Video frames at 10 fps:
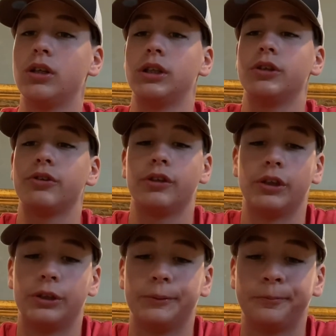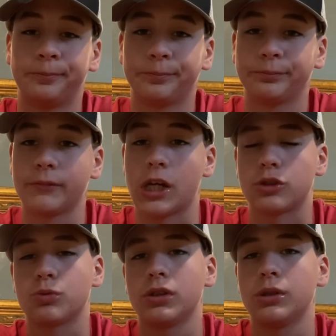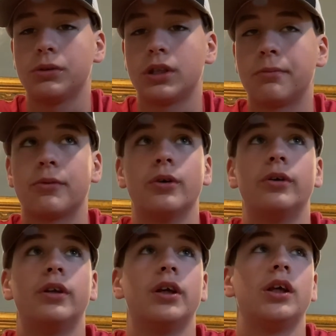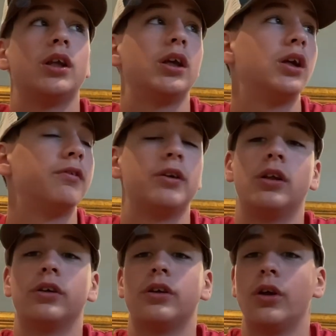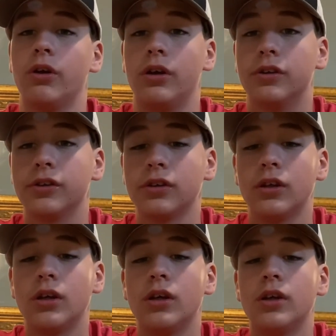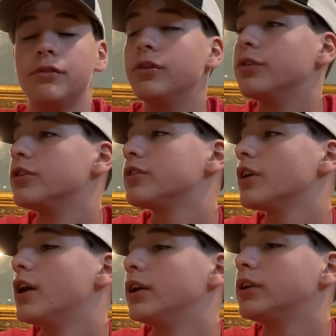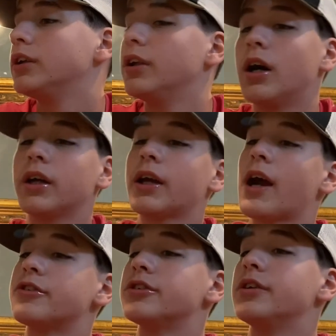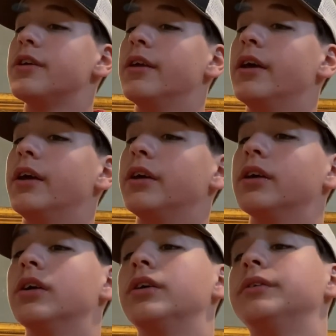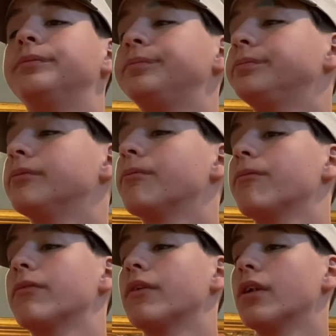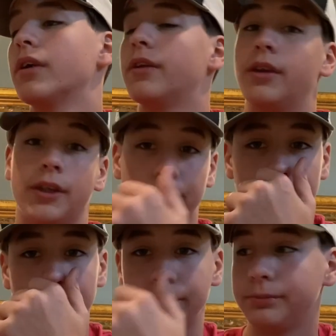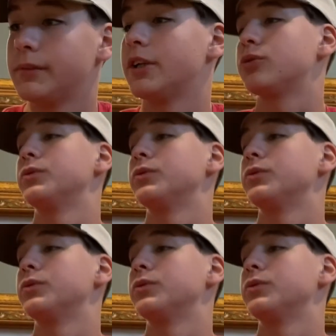So that's really what I'm throwing lately. If y'all are curious, if you're just like not catching anything, and that's what